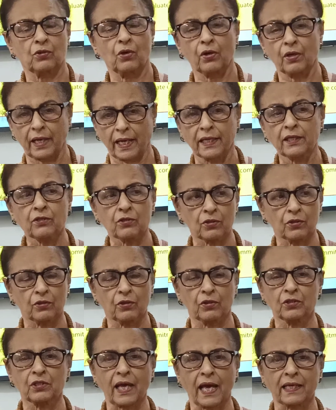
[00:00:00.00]
Alright, so
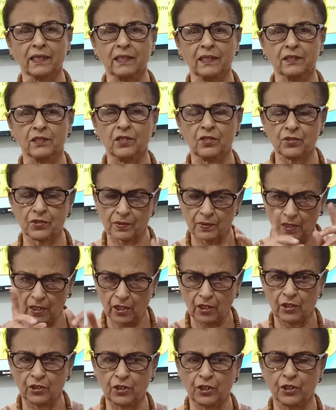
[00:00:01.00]
your target is
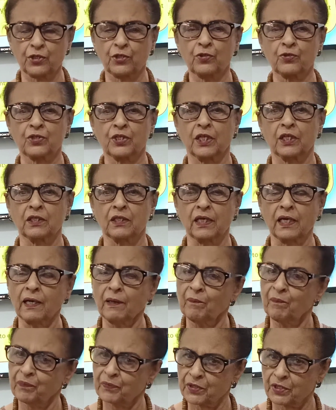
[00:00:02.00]
reducing the
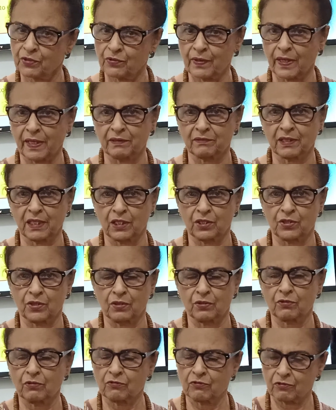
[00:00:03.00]
12 kg,
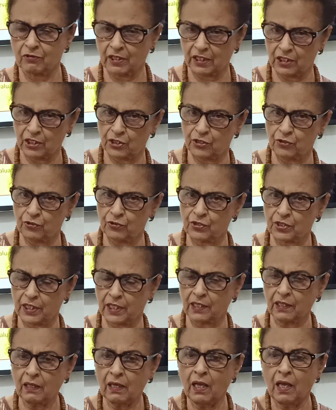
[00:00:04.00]

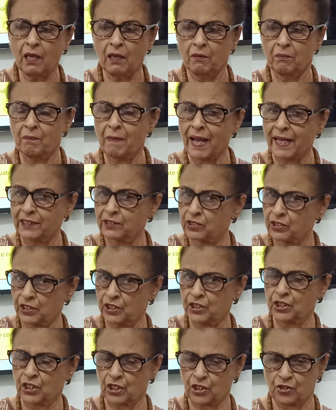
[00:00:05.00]
reducing by
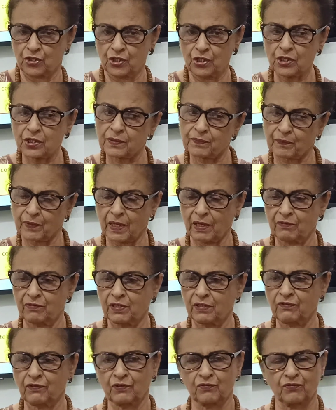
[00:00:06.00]
3 kgs
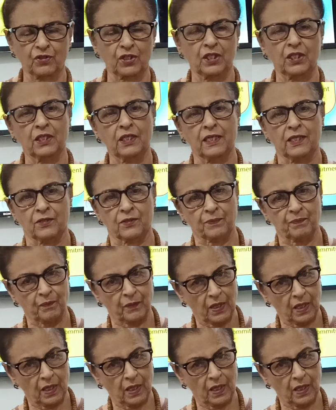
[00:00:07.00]
every 15 days.